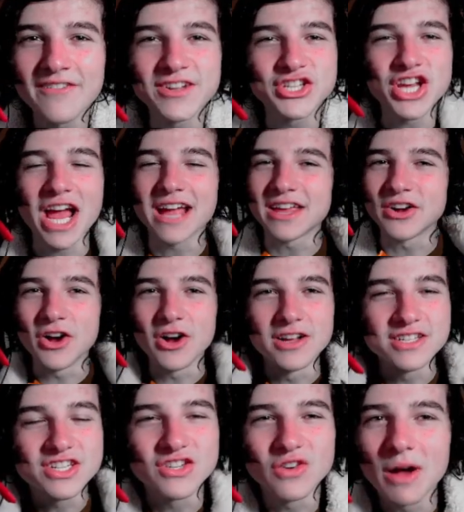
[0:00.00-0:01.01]
a jacket
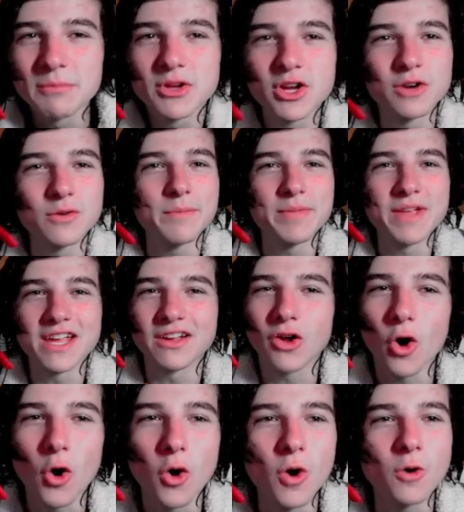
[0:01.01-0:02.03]
on, so I'm good with being
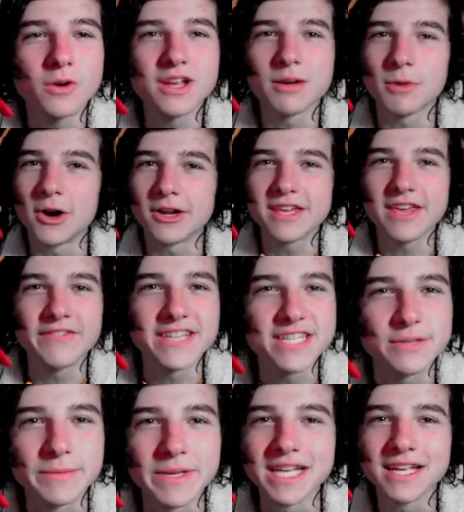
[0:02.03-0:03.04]
cold. Come on, give it
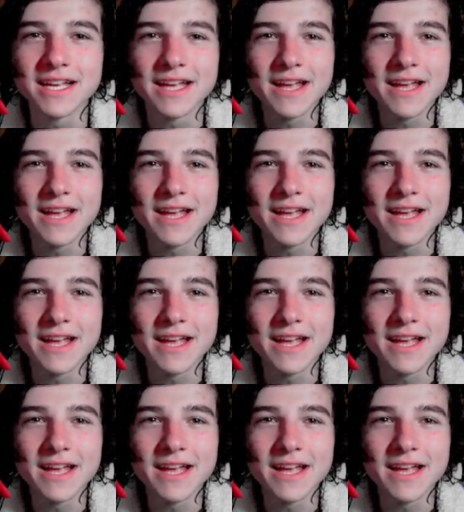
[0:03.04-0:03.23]
to me.